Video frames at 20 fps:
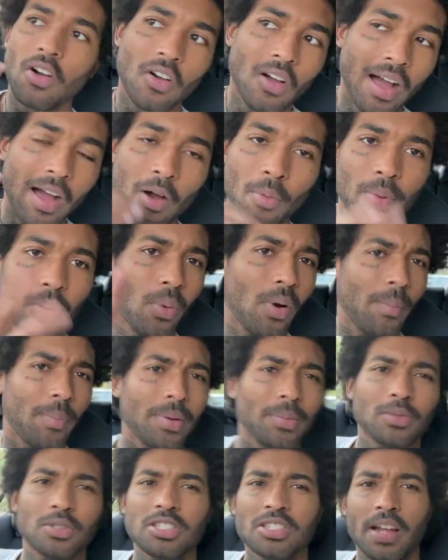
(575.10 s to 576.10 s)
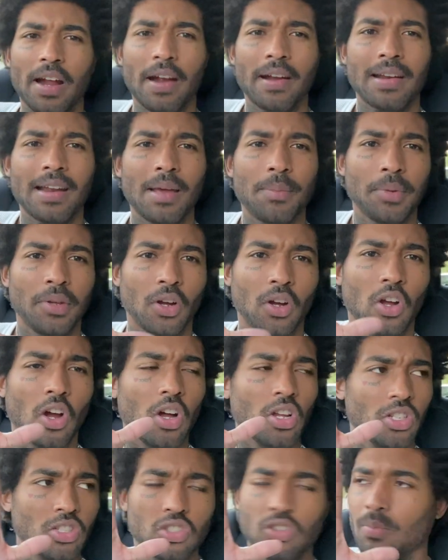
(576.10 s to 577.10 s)
I don't be want people staring at me or
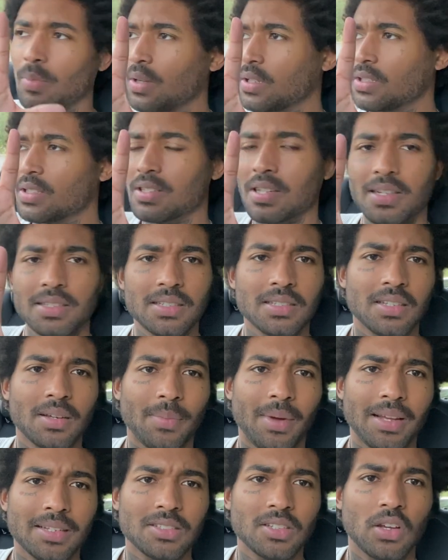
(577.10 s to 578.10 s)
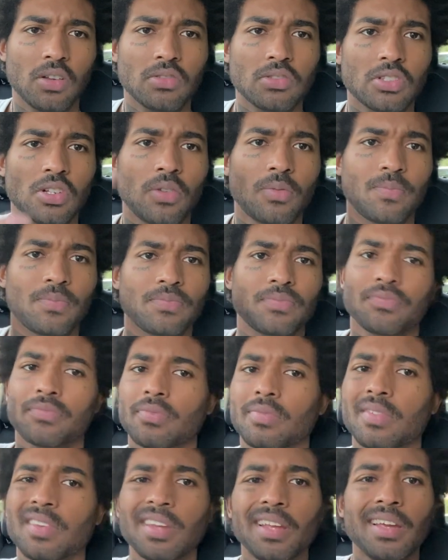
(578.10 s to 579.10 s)
calling too much attention to myself. So
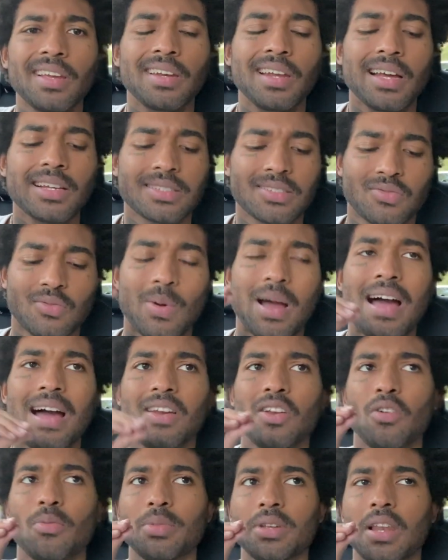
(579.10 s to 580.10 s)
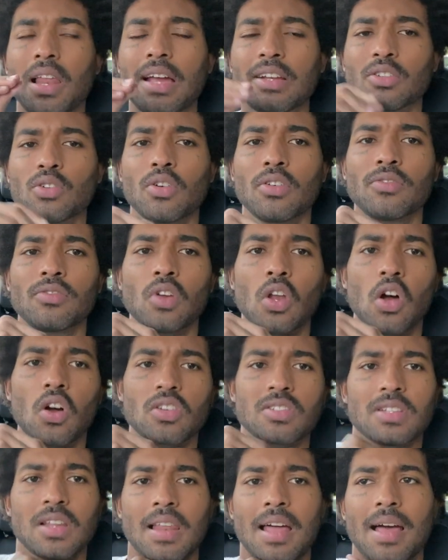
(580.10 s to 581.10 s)
yeah, that's why I don't be like doing
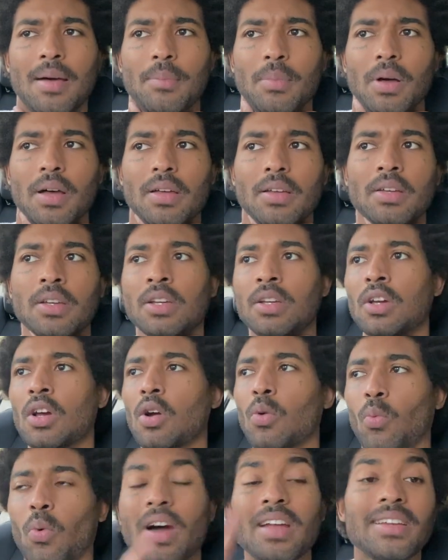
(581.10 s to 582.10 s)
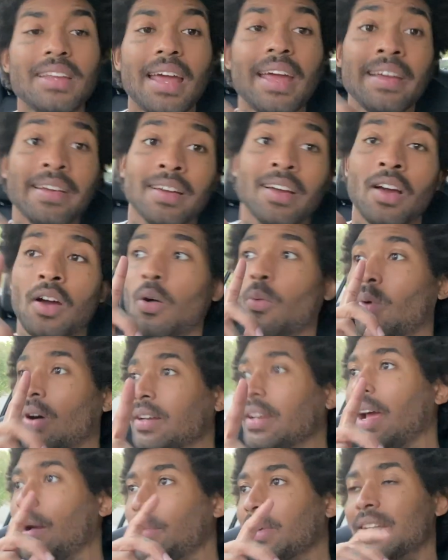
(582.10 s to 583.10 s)
vlogs a lot. But one day, one
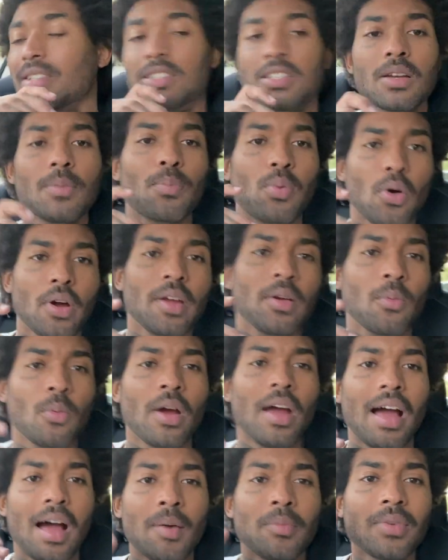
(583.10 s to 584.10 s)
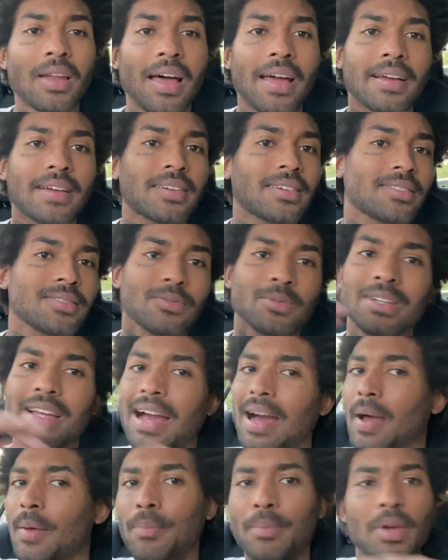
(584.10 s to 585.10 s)
day I'm gonna get to the point where I'm like, we
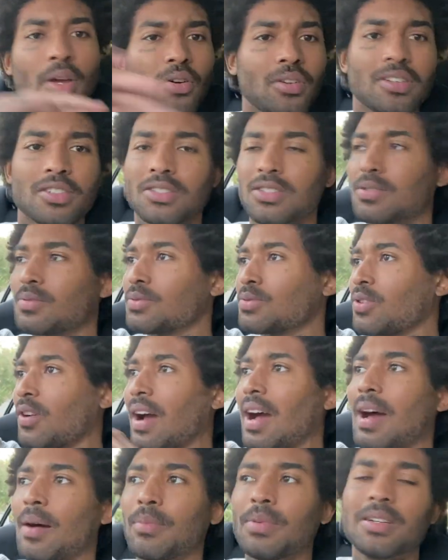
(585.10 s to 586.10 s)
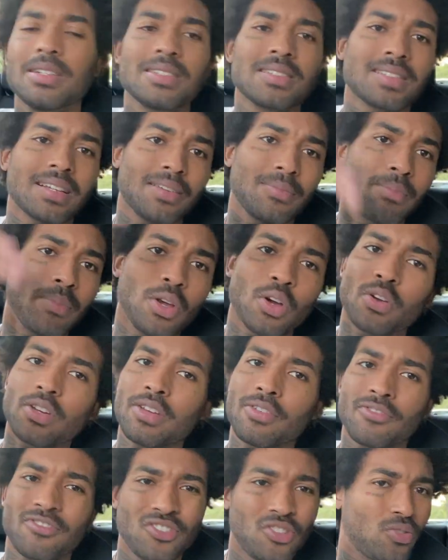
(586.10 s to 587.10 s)
got a million subscribers and
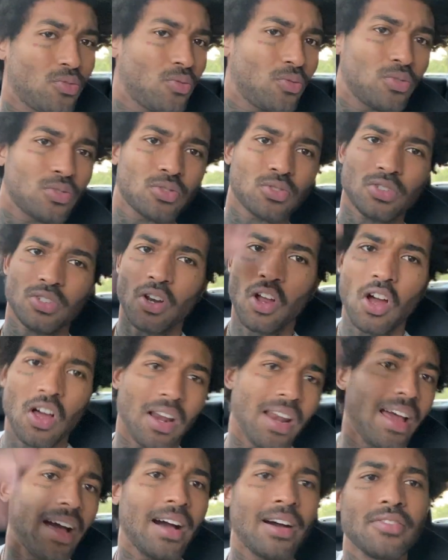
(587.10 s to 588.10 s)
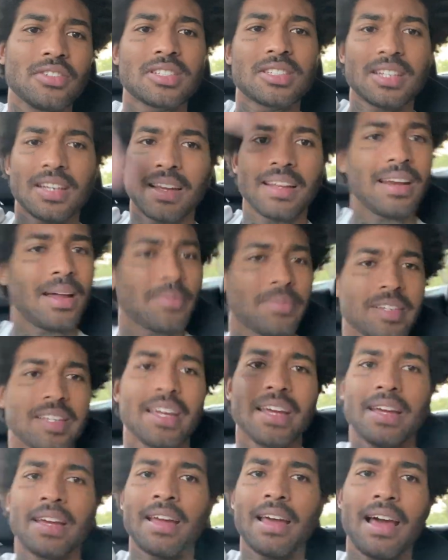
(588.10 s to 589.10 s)
million views and all that other stuff, and I'm
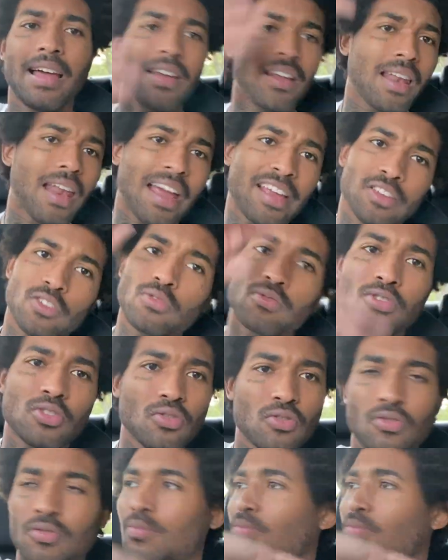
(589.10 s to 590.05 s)
getting hella like YouTube